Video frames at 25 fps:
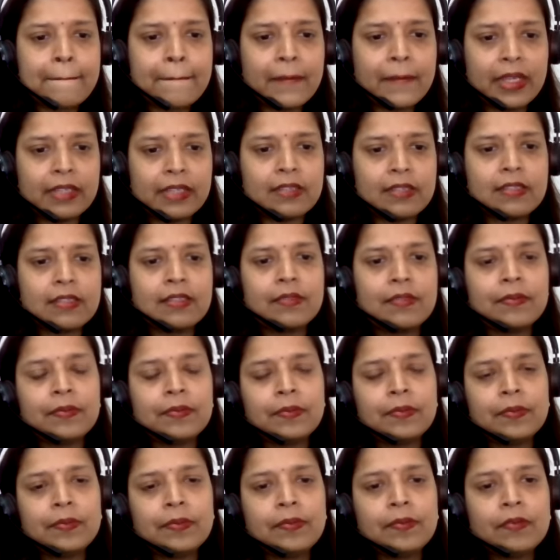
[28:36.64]
Yes,
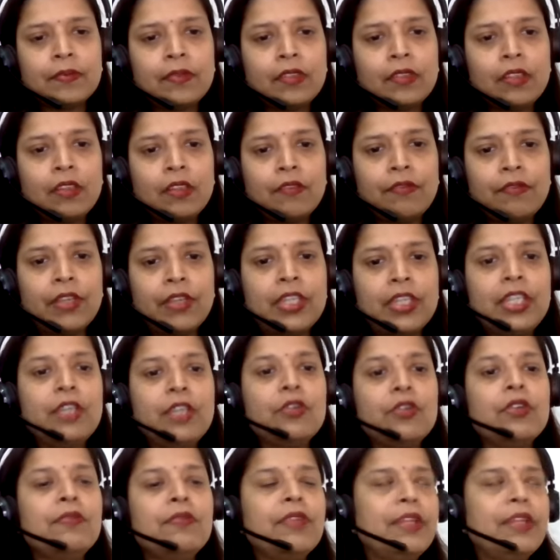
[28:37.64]
when
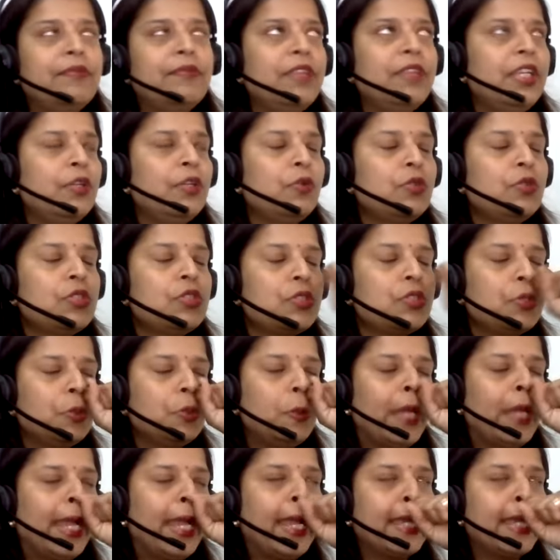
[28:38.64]
we used
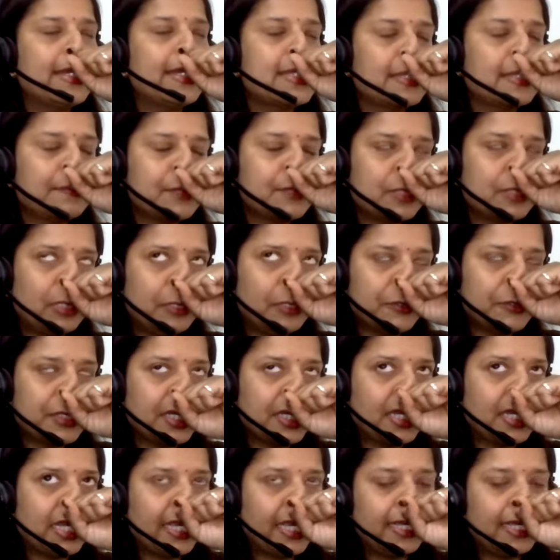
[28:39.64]
to add some
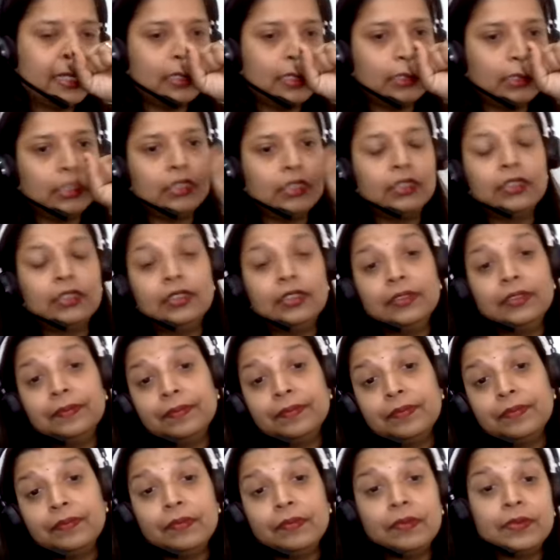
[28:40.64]
solution like
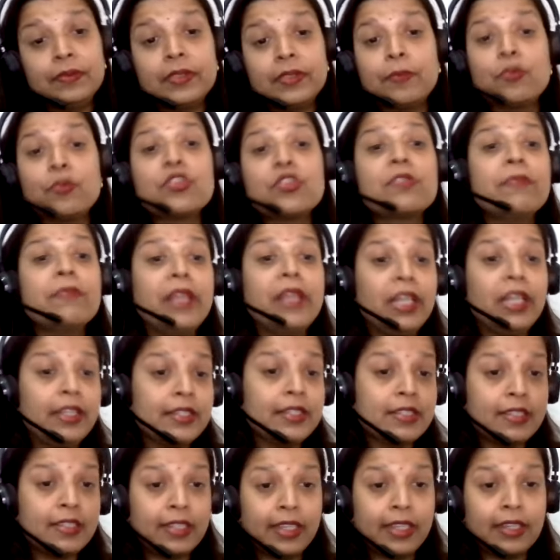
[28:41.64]
suppose milk
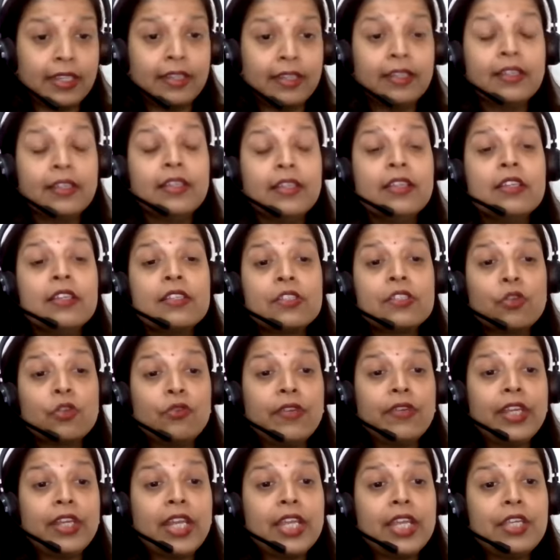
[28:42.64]
is there. So
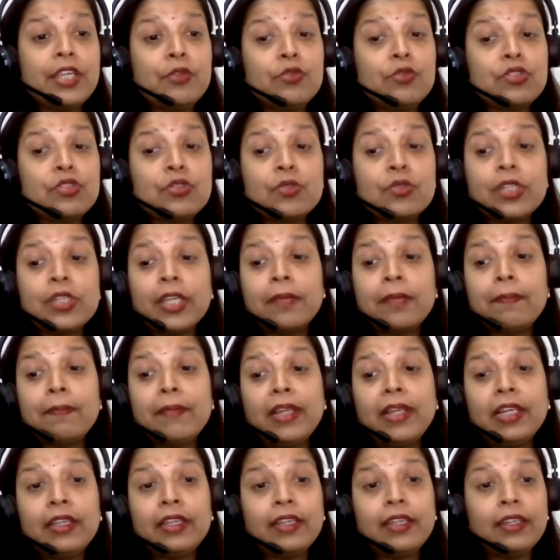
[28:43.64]
when I used to take
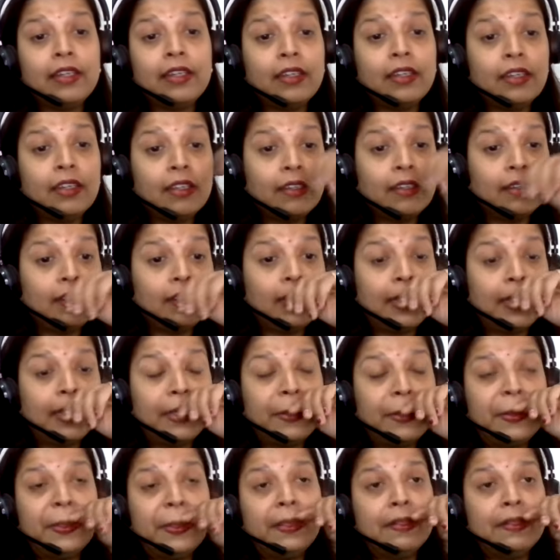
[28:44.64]
milk in like
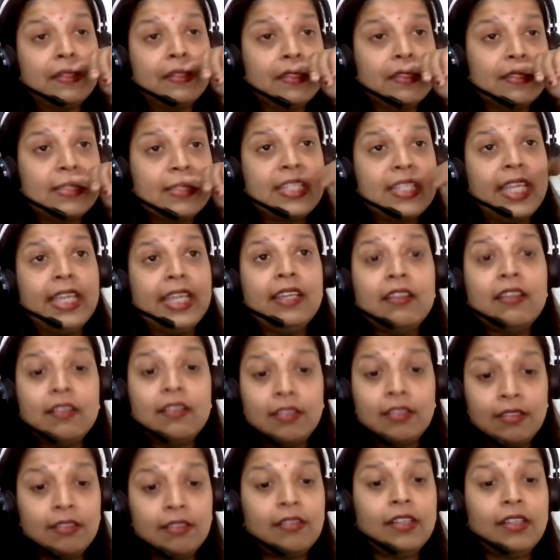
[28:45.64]
zinc
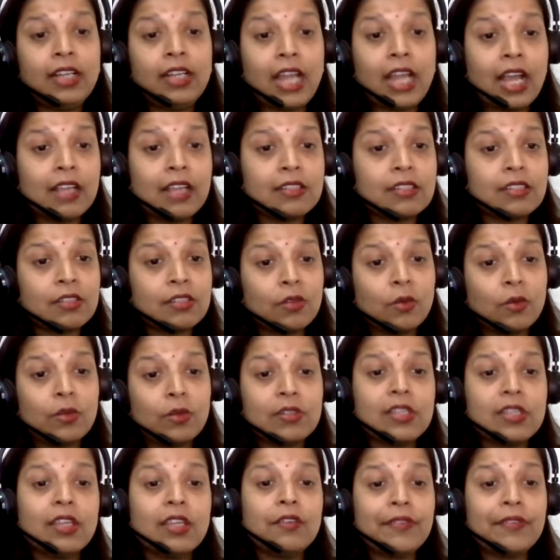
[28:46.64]
glass or
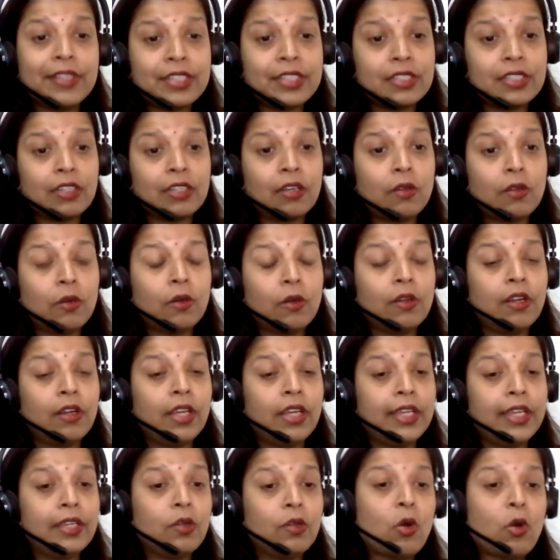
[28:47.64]
zinc vessel or
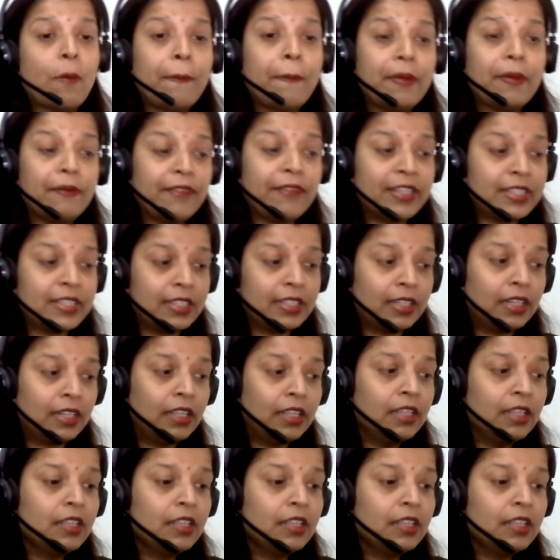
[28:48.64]
like copper vessel,